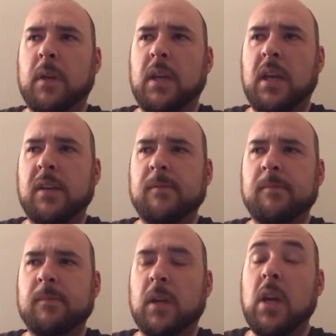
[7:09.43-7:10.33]
Yeah.
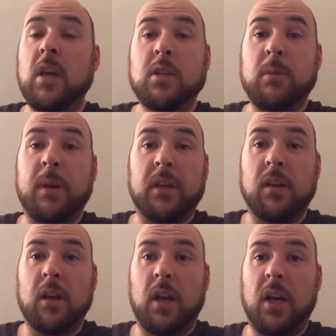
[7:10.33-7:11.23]
So anyway,
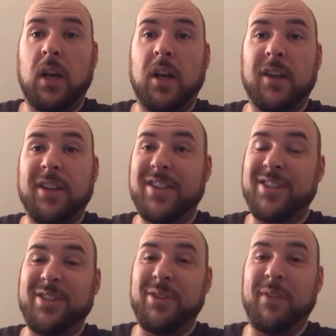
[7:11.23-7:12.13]
that's
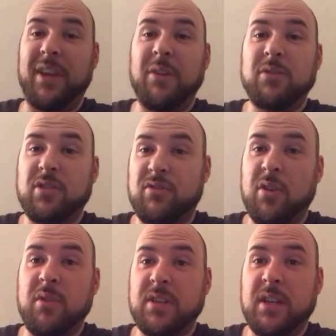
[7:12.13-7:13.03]
just another video, just
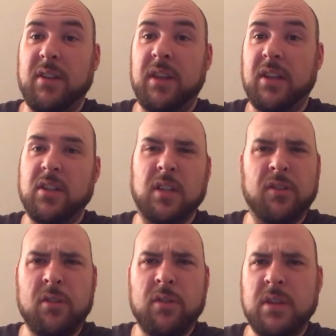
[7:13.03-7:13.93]
throwing this out there. Gonna
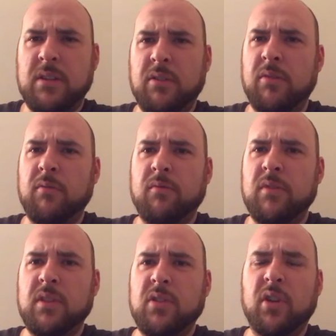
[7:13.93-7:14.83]
start throwing these little
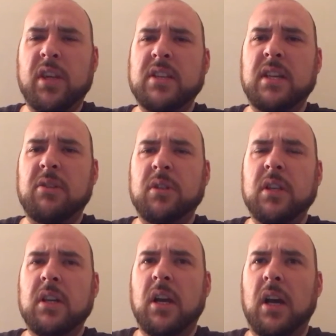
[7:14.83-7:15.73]
nuggets out,
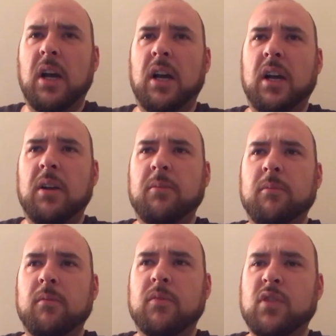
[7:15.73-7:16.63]

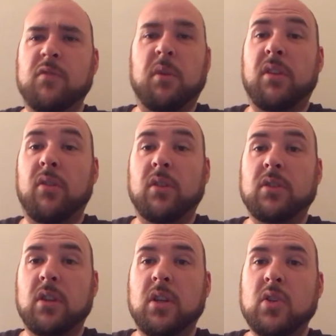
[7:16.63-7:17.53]
just for my
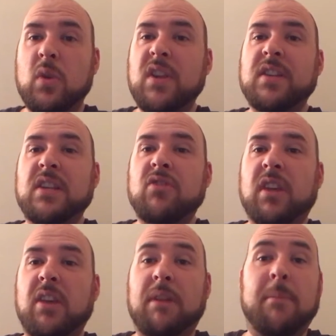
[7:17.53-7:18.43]
thoughts. 20th Century
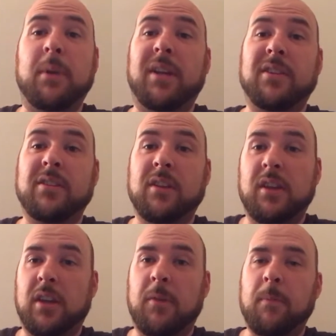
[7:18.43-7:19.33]
Geek Ramblings.
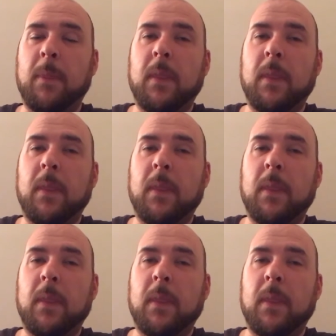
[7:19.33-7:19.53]
There you go.